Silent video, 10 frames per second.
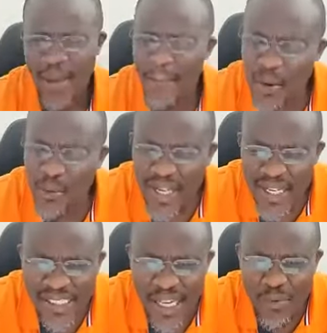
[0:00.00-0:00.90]
But we
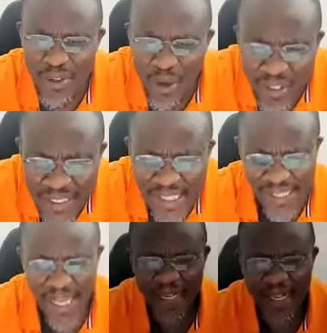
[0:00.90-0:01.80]
Christian, we don't
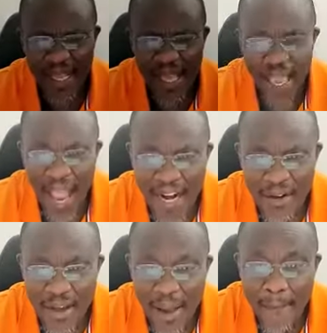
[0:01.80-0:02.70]
discern.
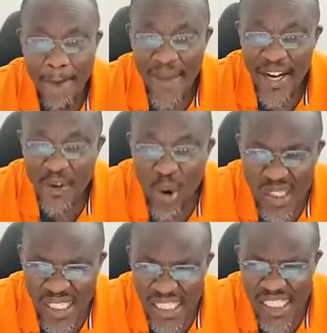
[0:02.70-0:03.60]
Hallelujah. But those
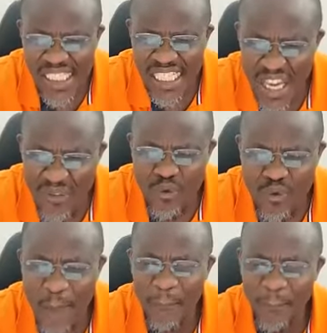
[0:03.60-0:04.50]
things, if we
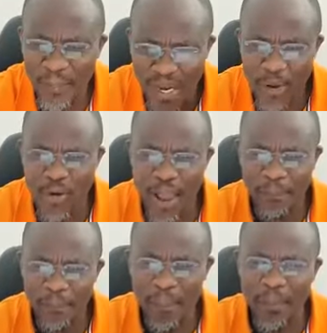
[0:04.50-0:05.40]
are pray, we are
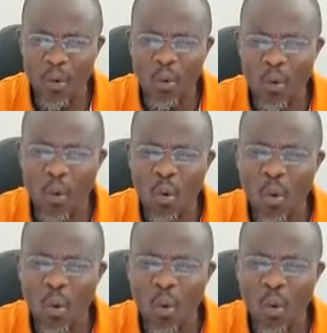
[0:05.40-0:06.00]
people who